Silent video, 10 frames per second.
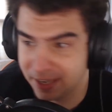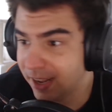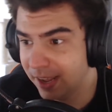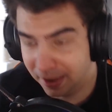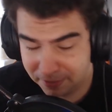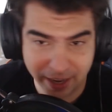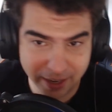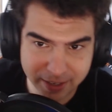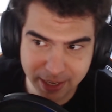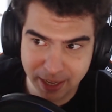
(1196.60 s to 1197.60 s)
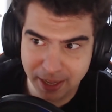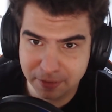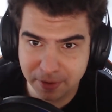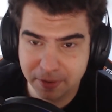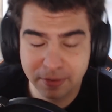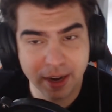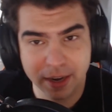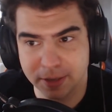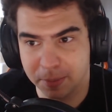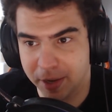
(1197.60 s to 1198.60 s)
that, in fact,
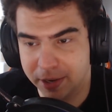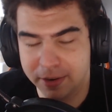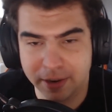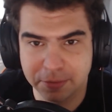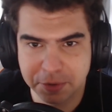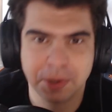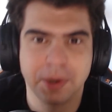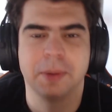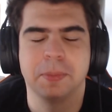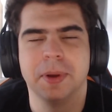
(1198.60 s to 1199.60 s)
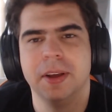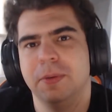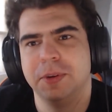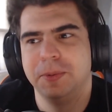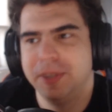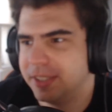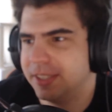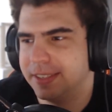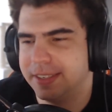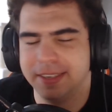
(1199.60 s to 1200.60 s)
Fnatic's top laner never showed up, which means
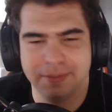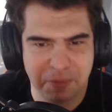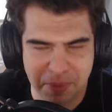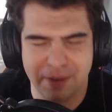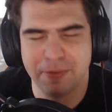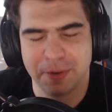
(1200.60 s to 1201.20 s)
that if you're playing